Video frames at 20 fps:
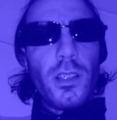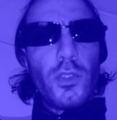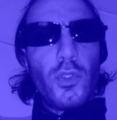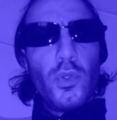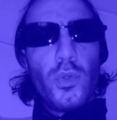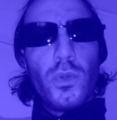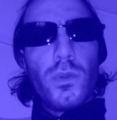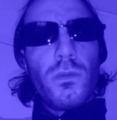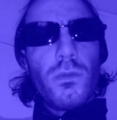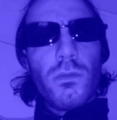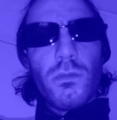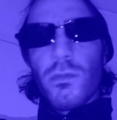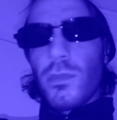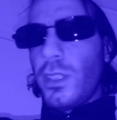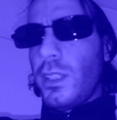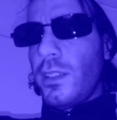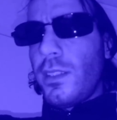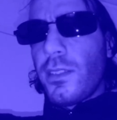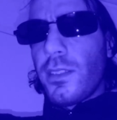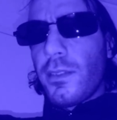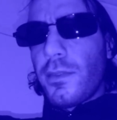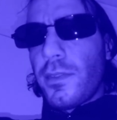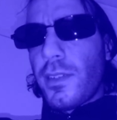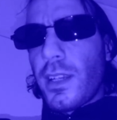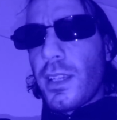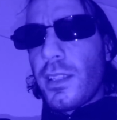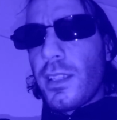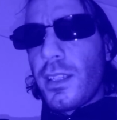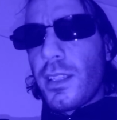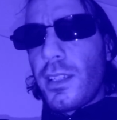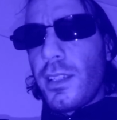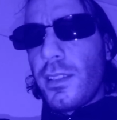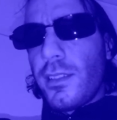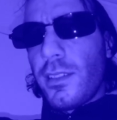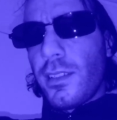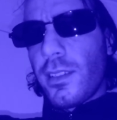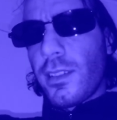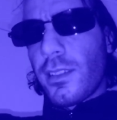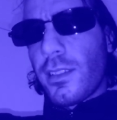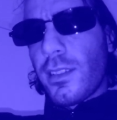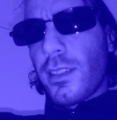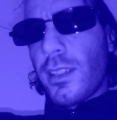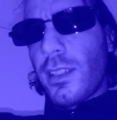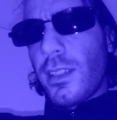do his final greetings